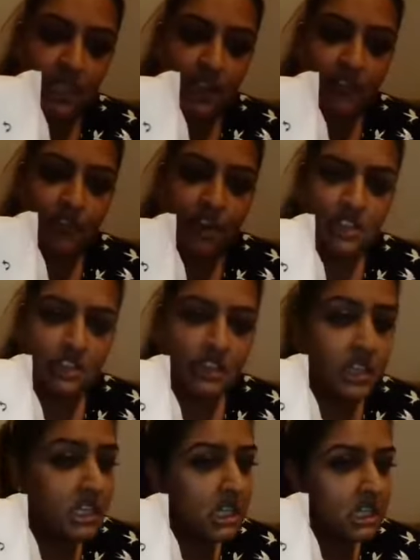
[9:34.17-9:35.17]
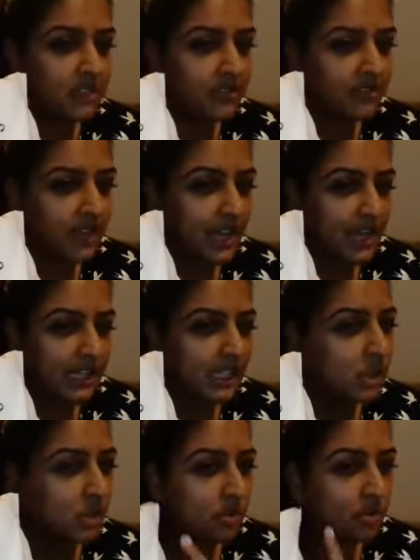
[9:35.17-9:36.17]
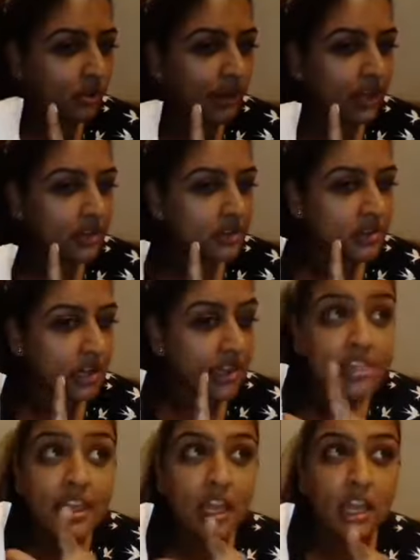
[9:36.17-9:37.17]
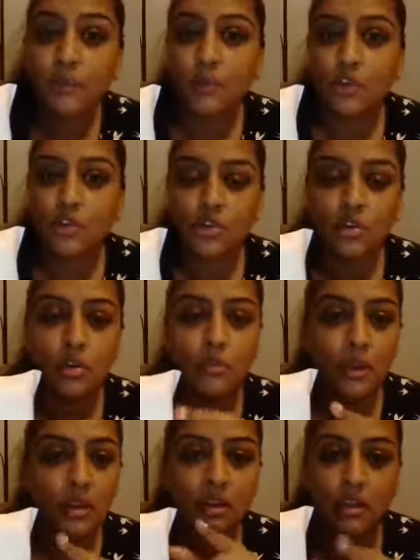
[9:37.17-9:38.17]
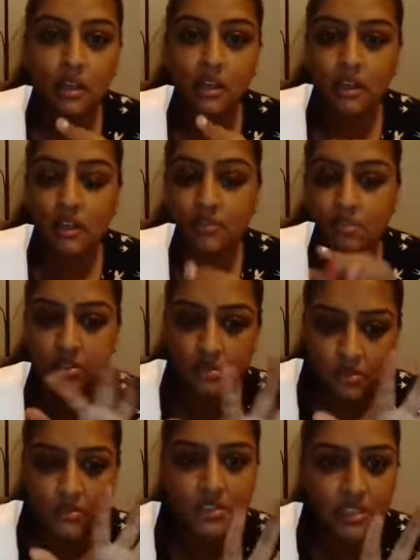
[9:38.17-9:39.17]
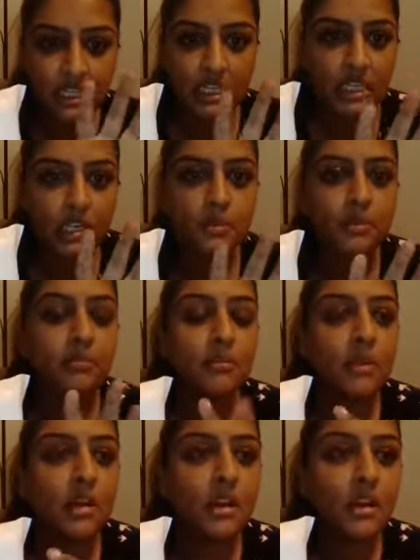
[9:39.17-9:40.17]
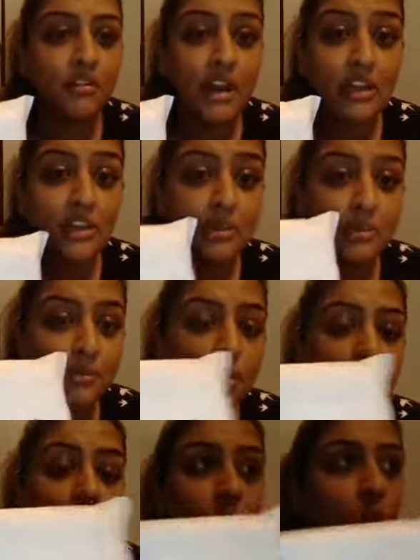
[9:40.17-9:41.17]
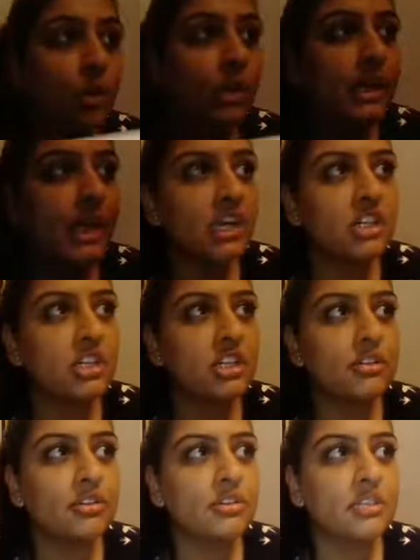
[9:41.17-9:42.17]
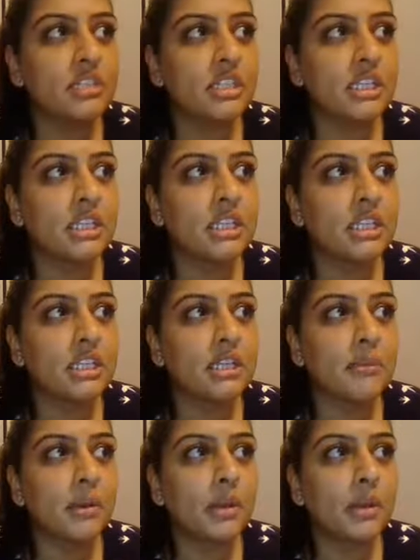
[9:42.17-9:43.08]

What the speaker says: and Friends, I think, is a fairly new brand. I'm not sure, but I've sort of seen it a little bit around a little bit more. We actually use the